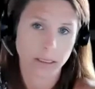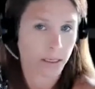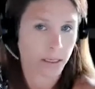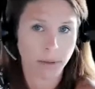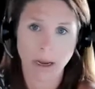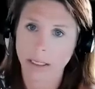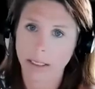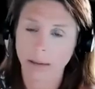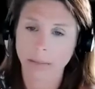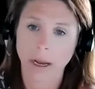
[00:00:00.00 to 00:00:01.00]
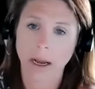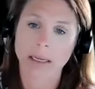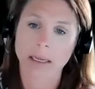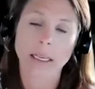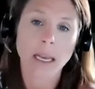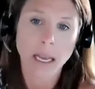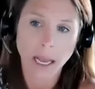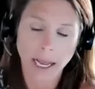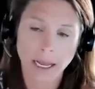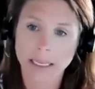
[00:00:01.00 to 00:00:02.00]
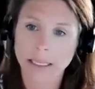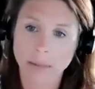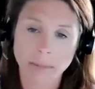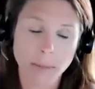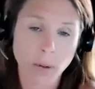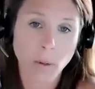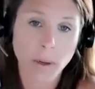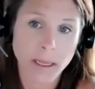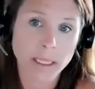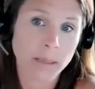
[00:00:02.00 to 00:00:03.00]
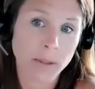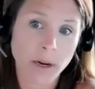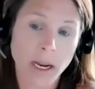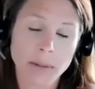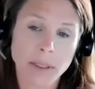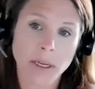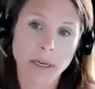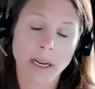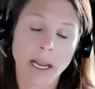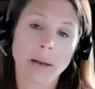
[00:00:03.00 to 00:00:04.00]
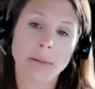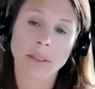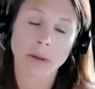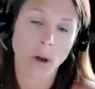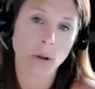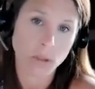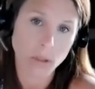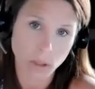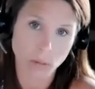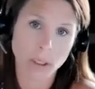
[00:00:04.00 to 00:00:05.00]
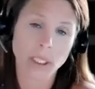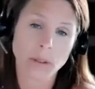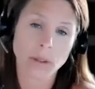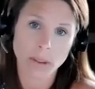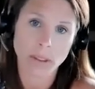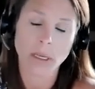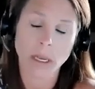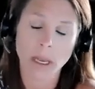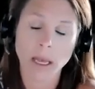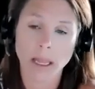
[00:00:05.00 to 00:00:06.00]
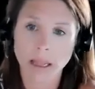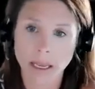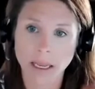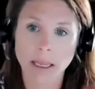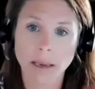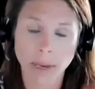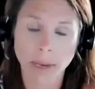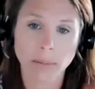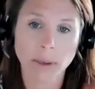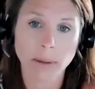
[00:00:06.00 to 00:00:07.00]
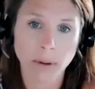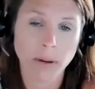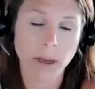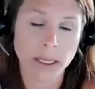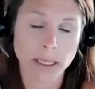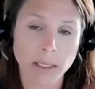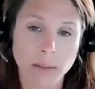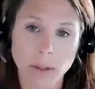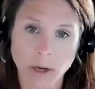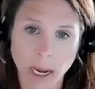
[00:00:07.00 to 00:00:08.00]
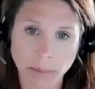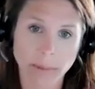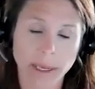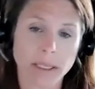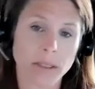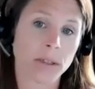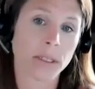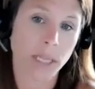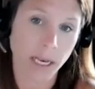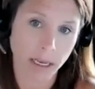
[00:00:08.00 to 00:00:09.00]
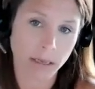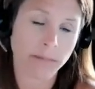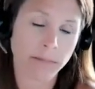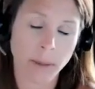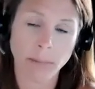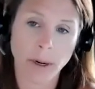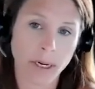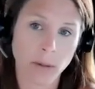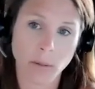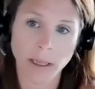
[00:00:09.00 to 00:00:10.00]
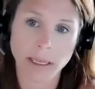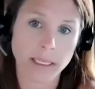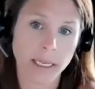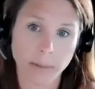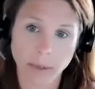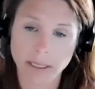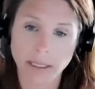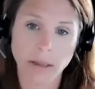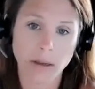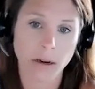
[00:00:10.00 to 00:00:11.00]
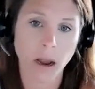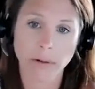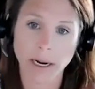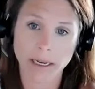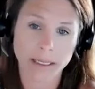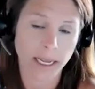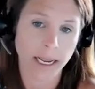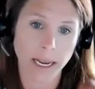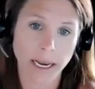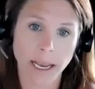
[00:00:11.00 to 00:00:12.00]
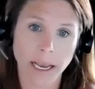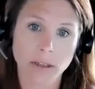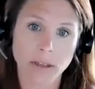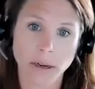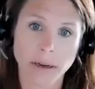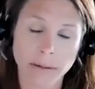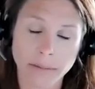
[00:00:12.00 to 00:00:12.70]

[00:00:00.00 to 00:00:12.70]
and inbox and inbox, some people will unsubscribe. So here it helps to also reduce the amount of people unsubscribing because they're just getting bombarded with listing emails that they're not ready to take any action on.